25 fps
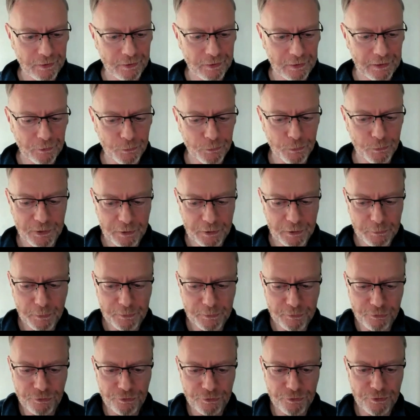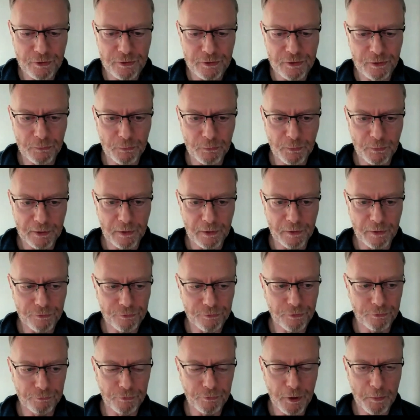You always start with
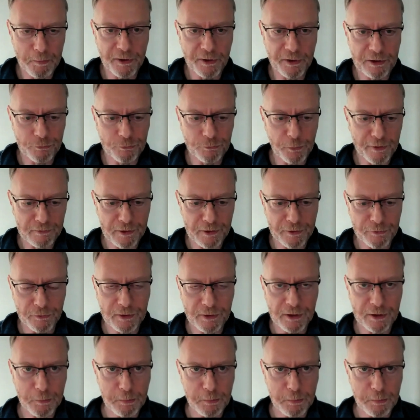lots of companies with their own kind